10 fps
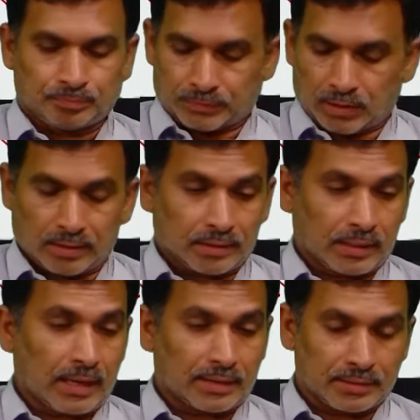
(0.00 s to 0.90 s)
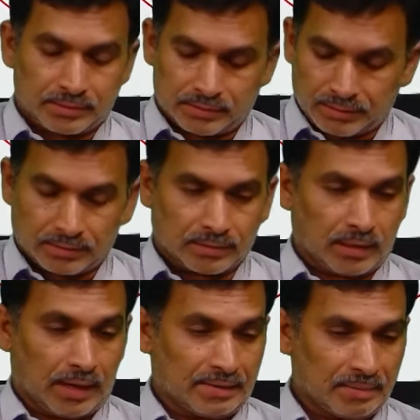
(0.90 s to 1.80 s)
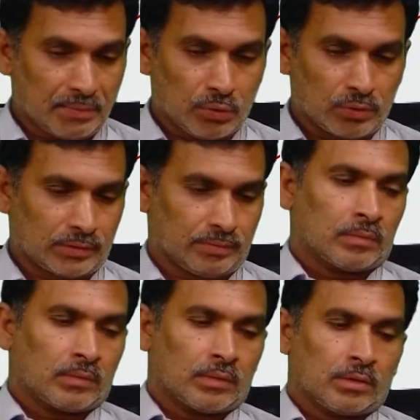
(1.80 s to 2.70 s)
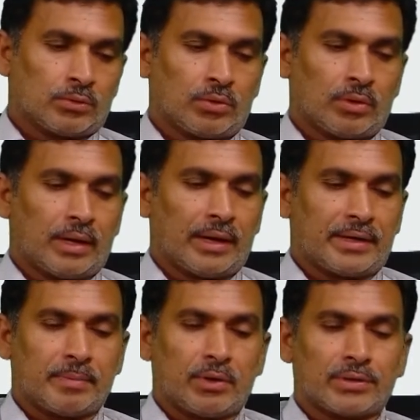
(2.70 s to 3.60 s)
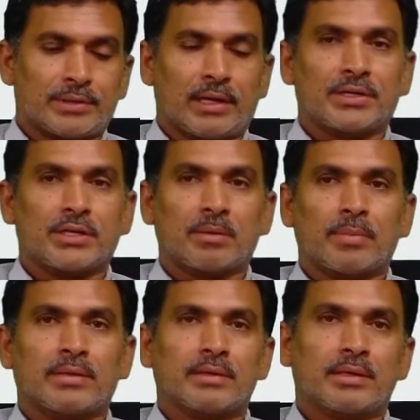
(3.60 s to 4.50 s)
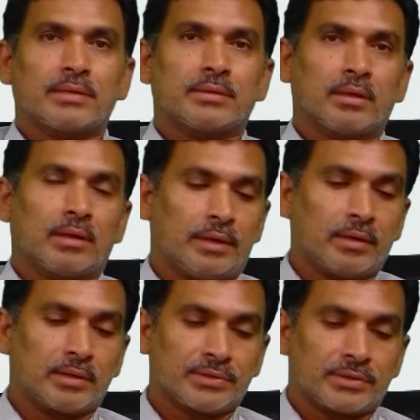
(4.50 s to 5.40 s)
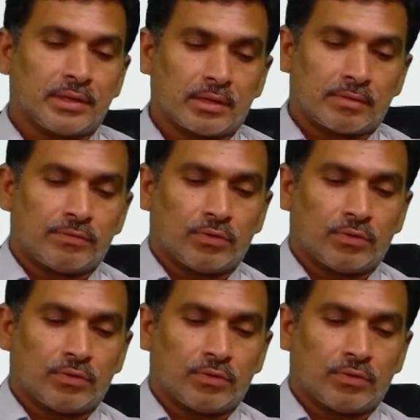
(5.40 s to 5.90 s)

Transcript: or characteristics, attributes. So an attribute selection measure is a heuristic for